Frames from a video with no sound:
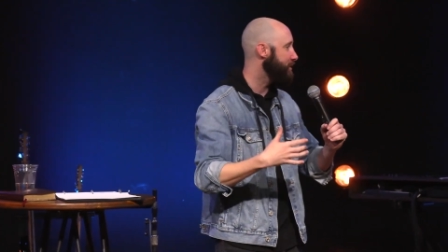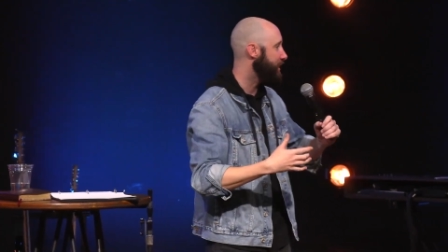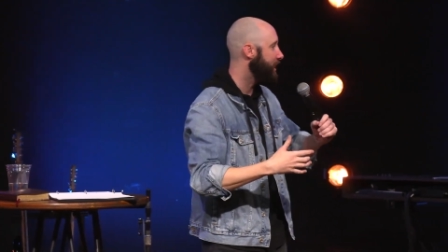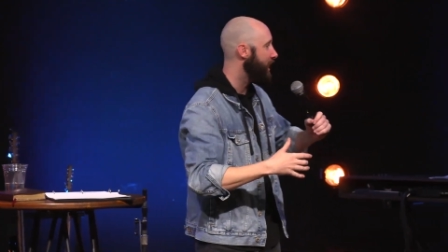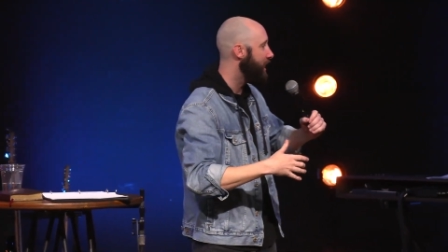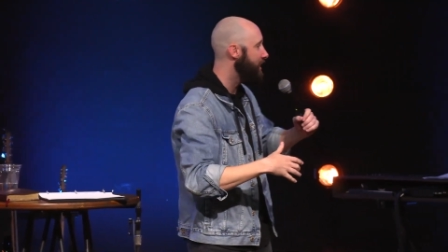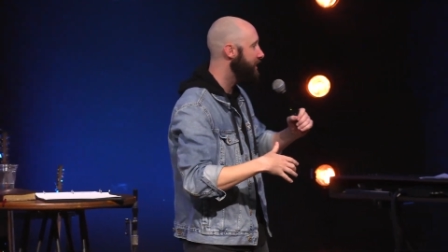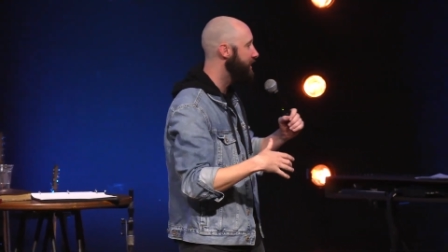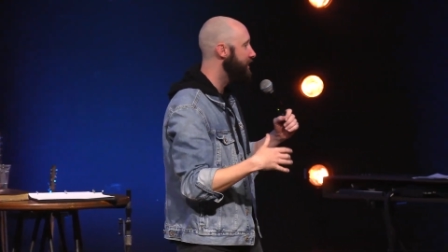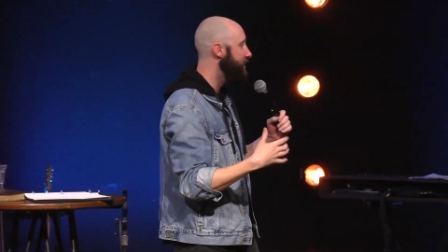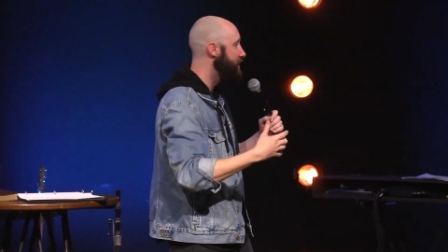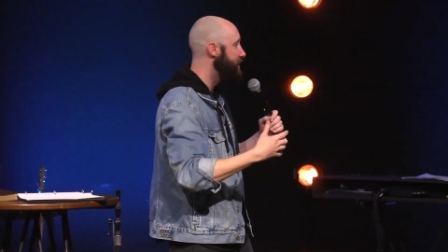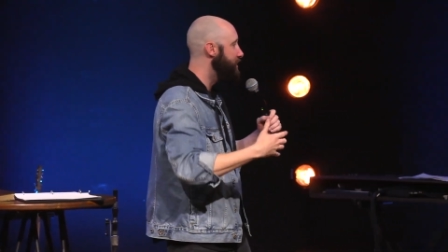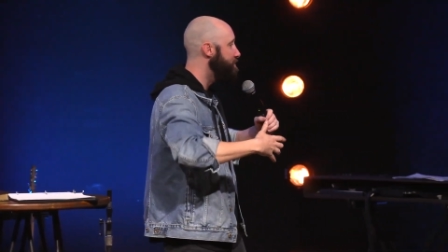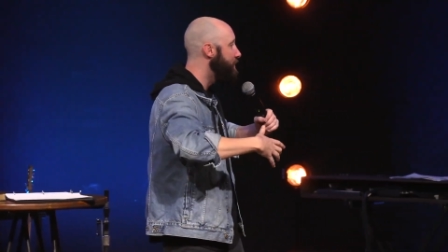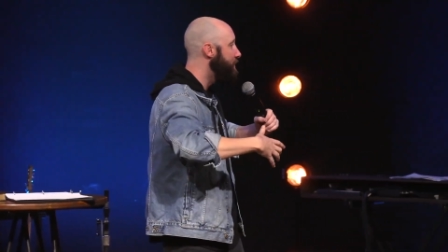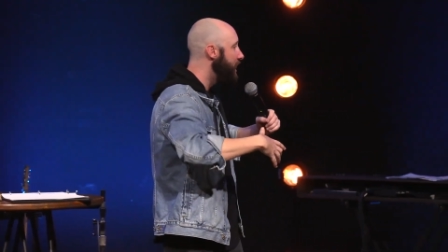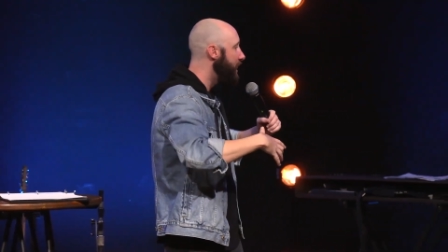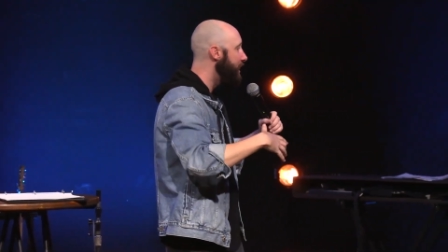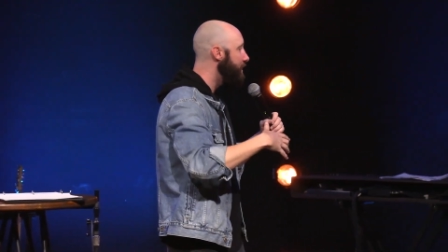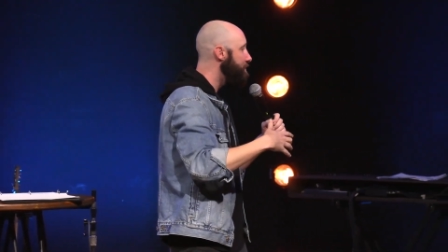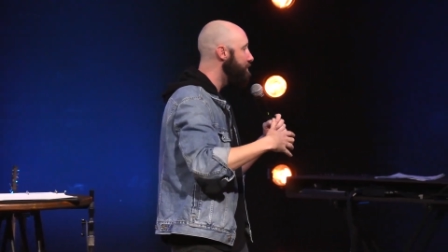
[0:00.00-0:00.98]
kind of in his
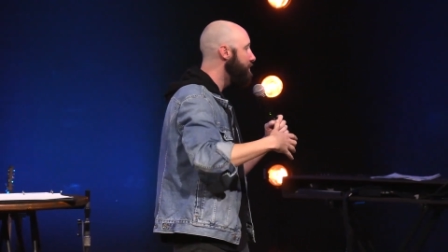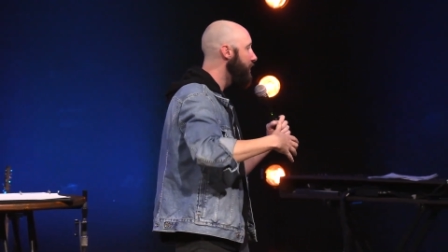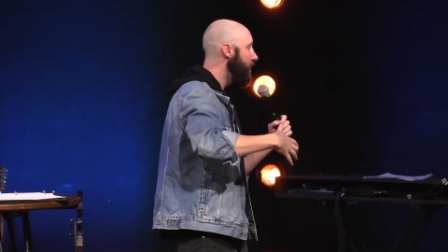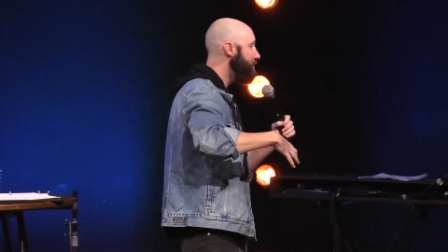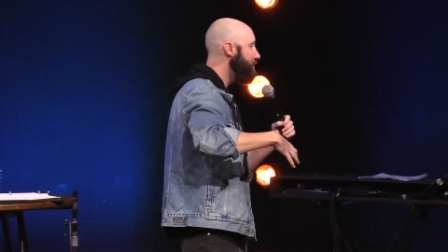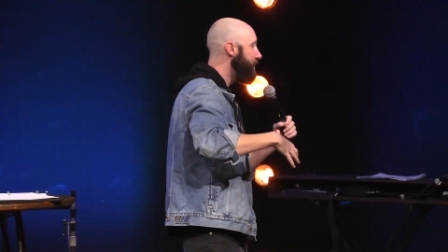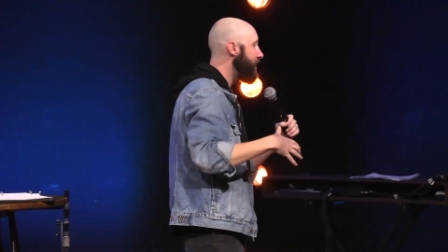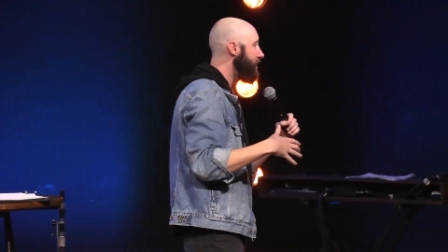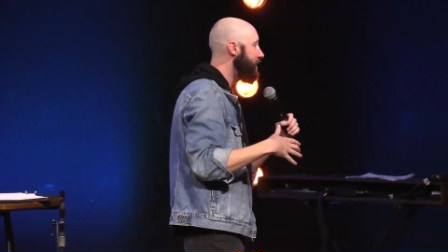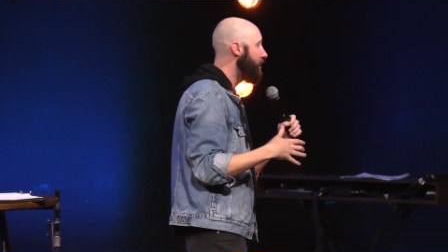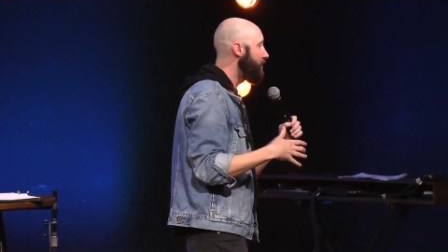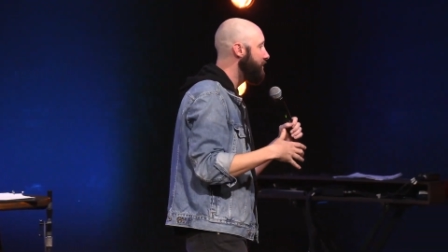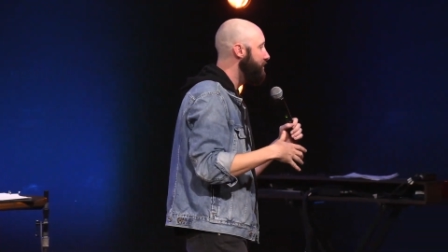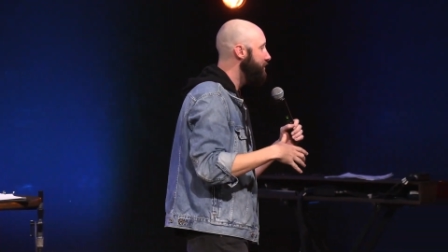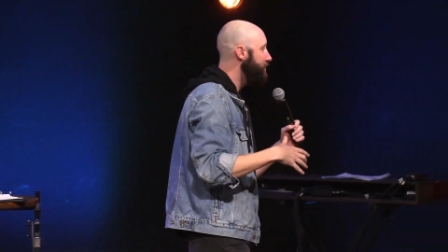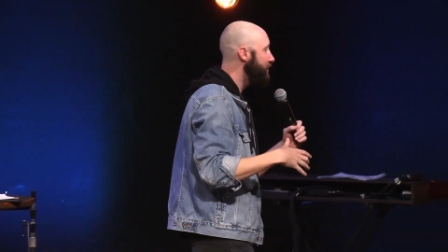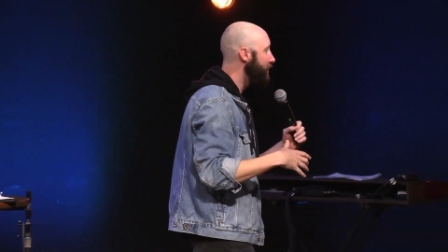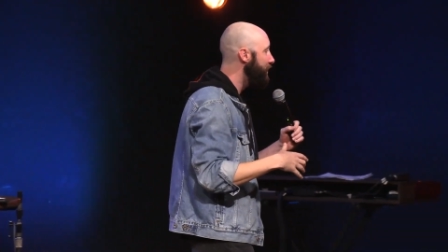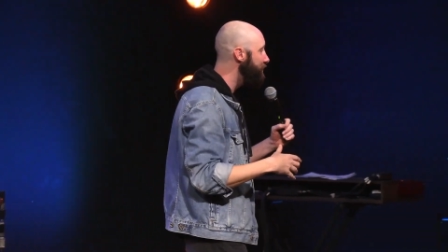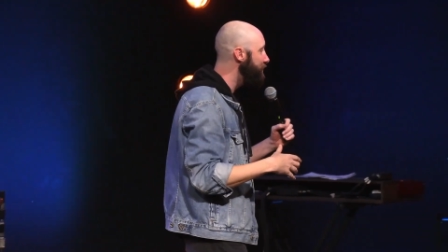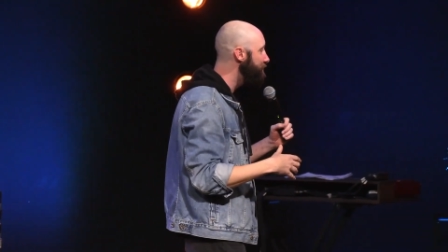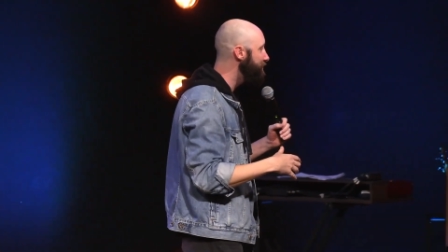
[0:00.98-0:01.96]
mummy
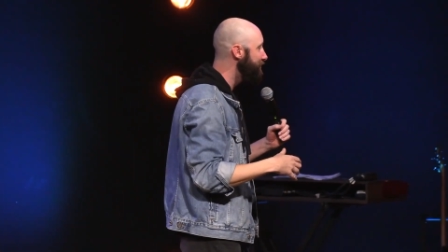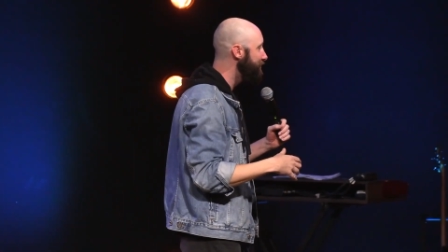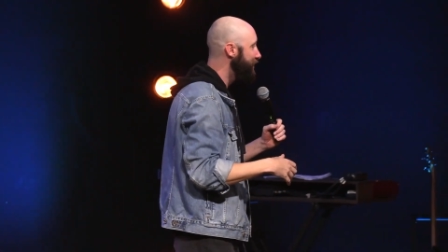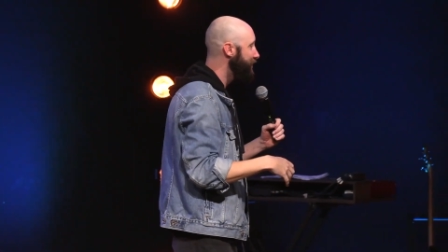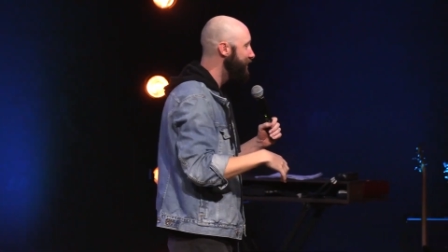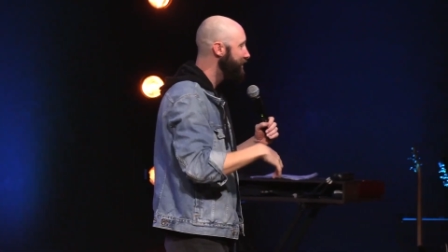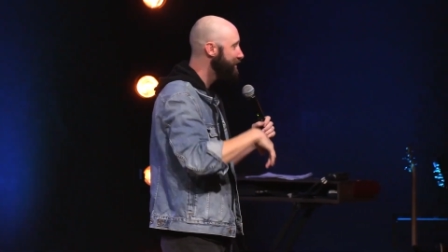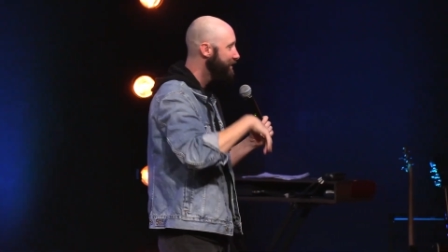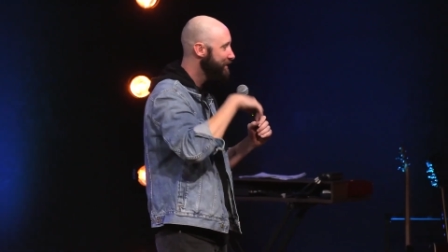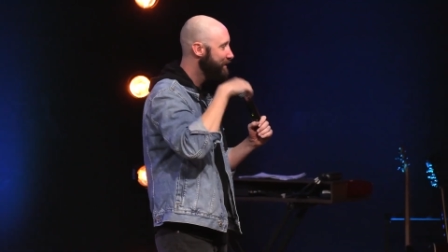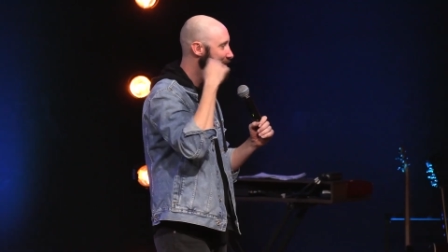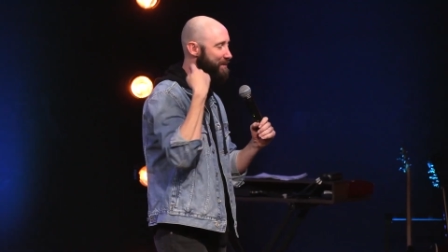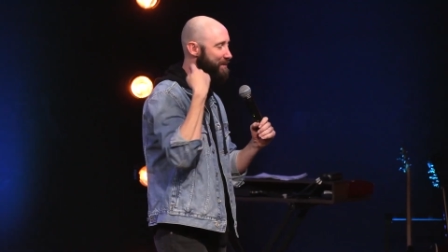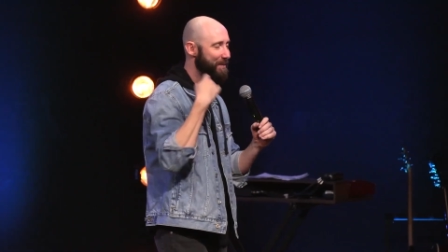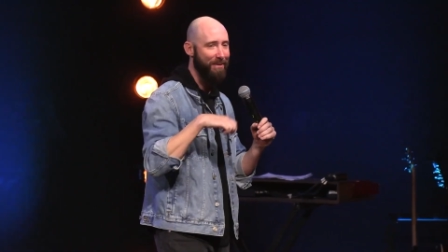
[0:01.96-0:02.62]
costume, you know, the